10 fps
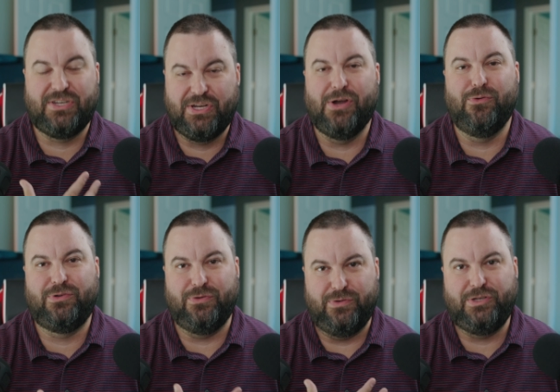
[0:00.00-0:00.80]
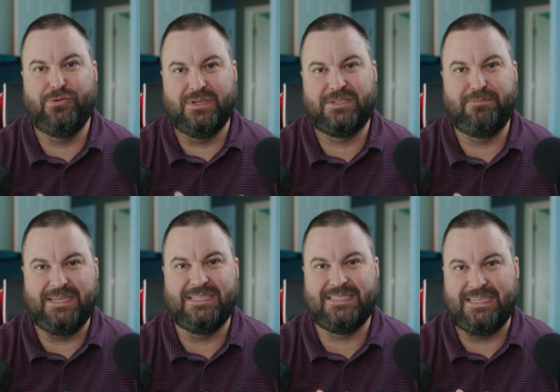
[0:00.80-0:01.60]
to go to a
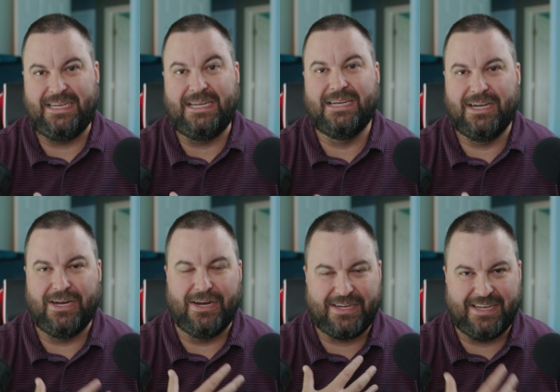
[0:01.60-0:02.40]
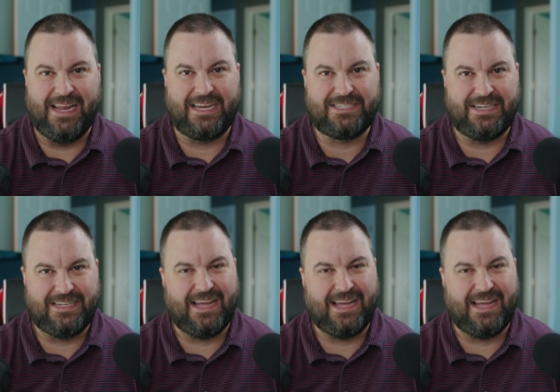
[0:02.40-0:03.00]
USB-C uh, connection.